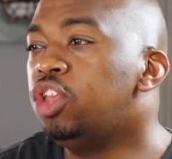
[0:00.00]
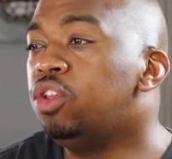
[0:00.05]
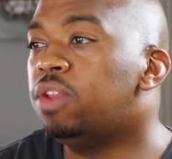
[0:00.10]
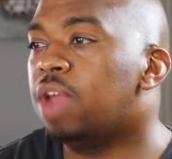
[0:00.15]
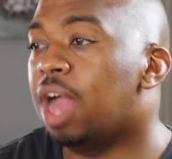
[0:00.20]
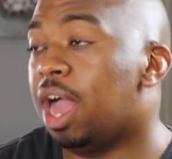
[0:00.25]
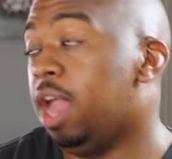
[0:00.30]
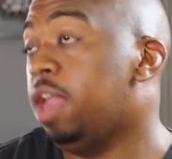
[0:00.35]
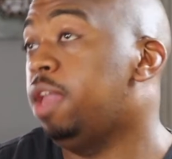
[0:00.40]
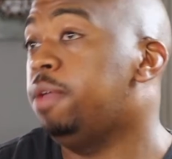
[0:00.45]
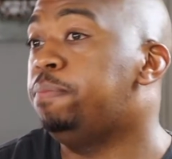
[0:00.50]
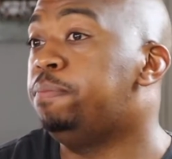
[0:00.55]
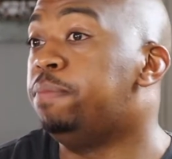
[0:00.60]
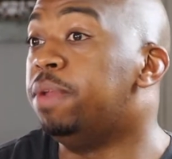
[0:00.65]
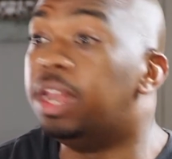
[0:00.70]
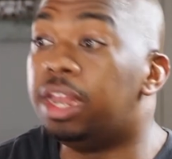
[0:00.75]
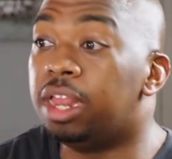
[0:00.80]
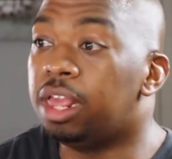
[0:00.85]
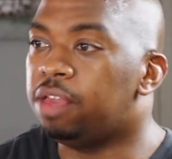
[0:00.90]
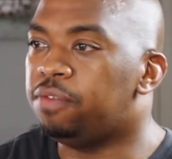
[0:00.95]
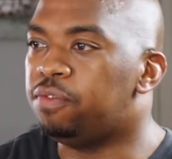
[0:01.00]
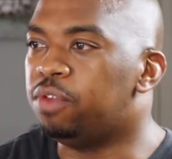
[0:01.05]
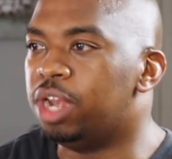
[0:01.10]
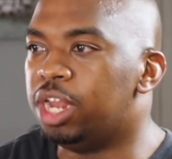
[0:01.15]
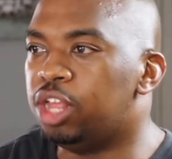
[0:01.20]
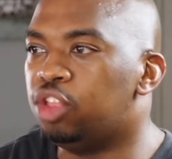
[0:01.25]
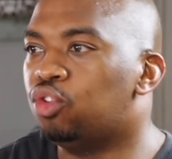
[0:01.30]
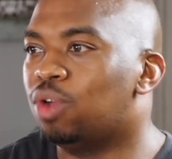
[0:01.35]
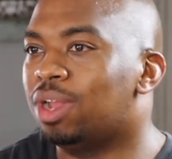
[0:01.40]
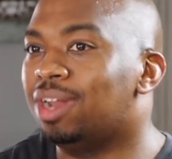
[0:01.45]
I believe you
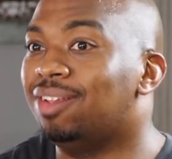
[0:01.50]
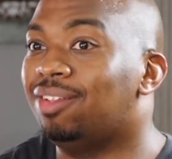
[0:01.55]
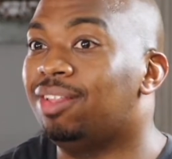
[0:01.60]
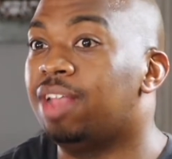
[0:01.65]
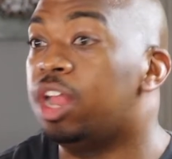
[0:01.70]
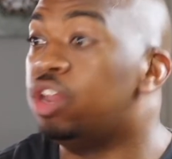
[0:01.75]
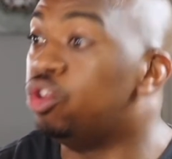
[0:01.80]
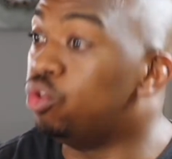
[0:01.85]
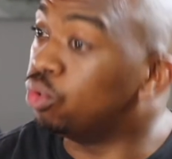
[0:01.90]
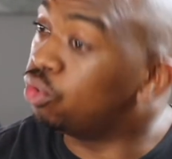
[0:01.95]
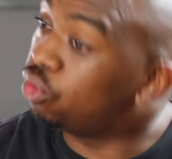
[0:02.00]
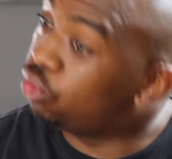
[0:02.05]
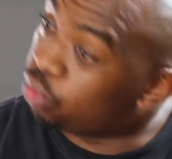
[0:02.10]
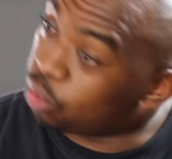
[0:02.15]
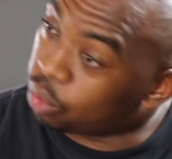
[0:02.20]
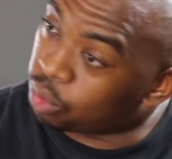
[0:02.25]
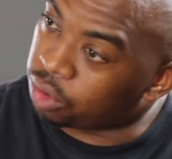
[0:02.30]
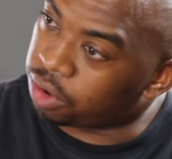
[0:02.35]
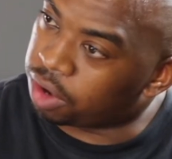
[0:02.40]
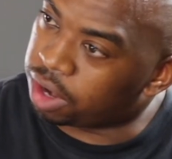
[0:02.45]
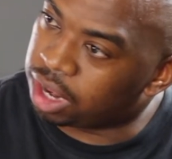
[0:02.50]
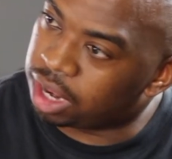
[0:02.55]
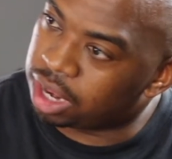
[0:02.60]
need to understand your story.